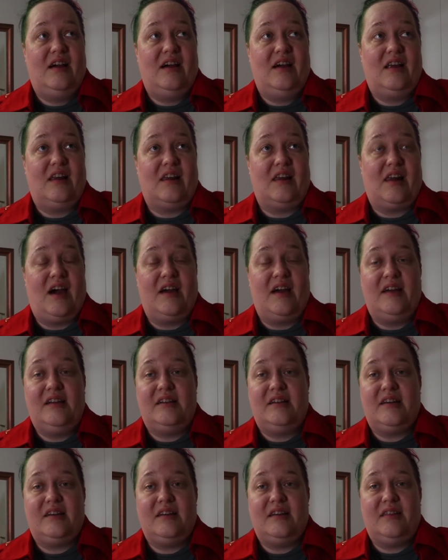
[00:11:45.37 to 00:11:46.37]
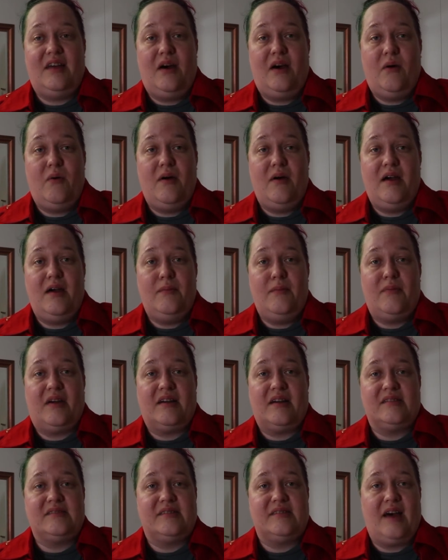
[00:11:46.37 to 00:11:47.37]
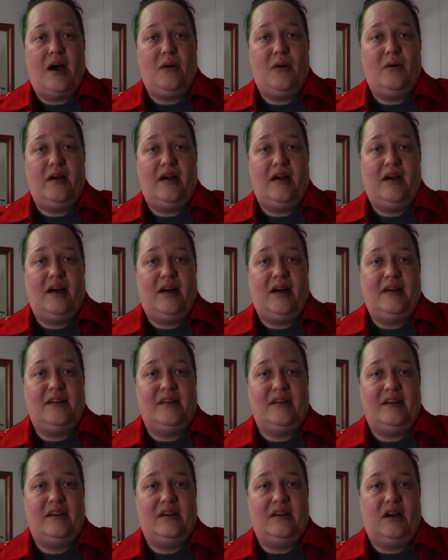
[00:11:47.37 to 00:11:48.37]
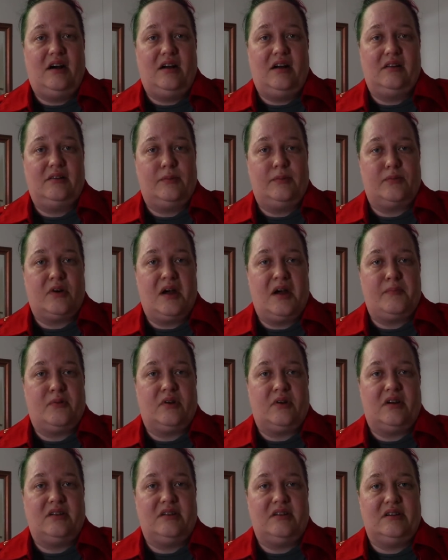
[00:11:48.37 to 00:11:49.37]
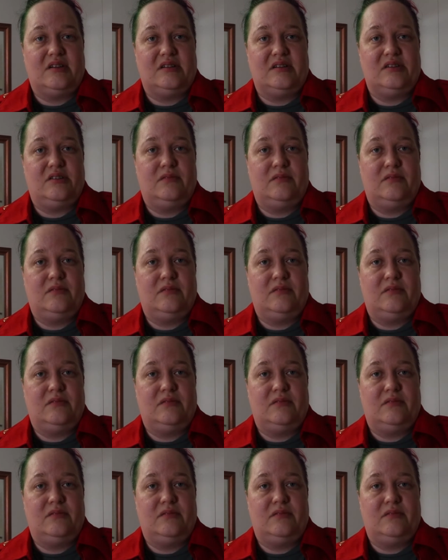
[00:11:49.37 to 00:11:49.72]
liked that way, because that way I did all the preparatory